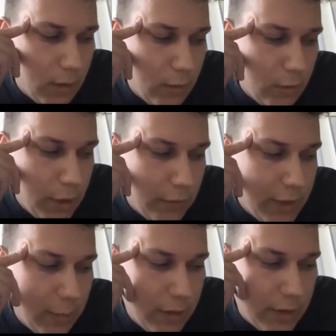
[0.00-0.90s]
of
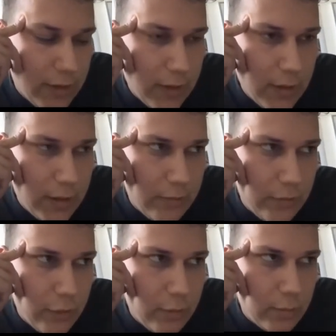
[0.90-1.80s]
them is
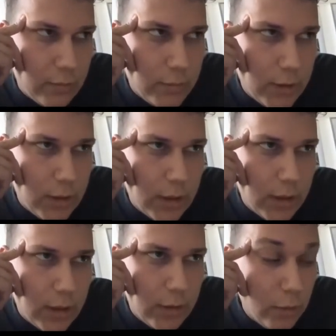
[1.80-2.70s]
from
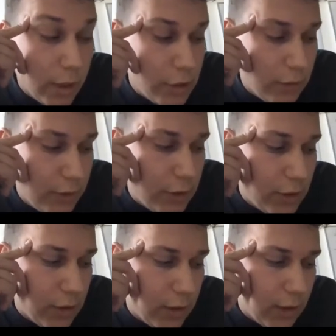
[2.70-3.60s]

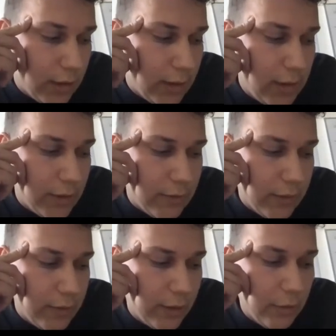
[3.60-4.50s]
Lukačovič and deals
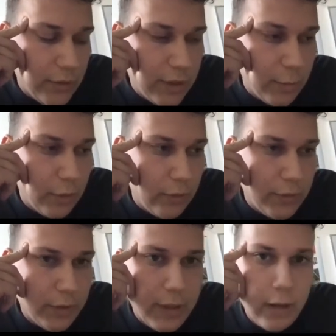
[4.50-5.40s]
with the concept of
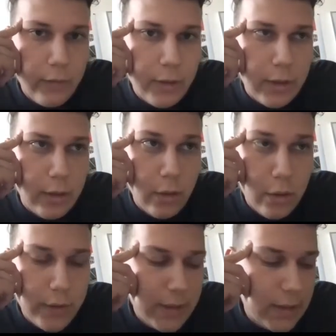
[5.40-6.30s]
the town
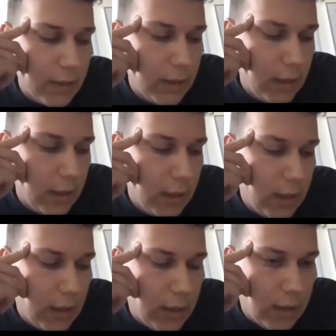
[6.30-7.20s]
Hlohovec
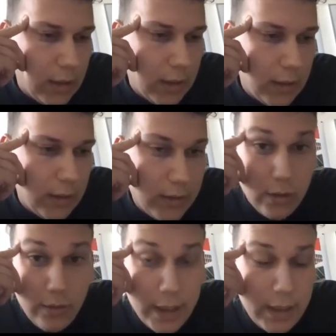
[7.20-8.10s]
in
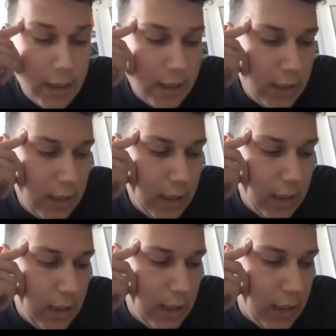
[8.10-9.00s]
Slovakia.
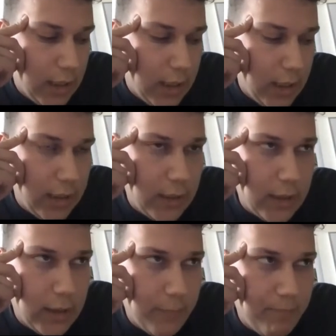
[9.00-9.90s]
And
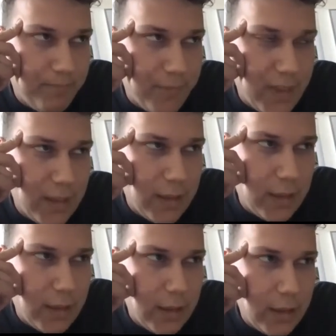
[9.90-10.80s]

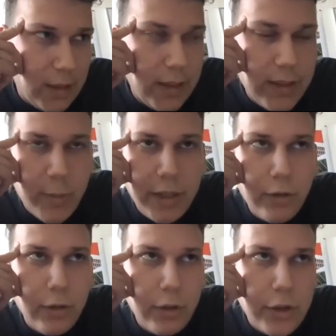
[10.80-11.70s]
in this
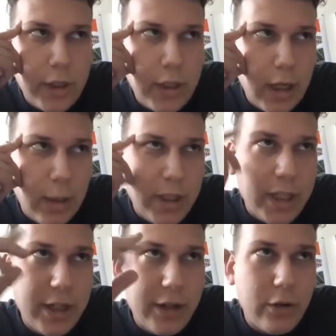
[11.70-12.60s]
methodology, I mean,
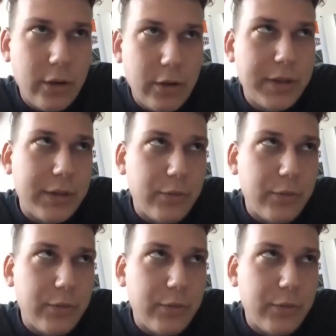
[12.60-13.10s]
here all the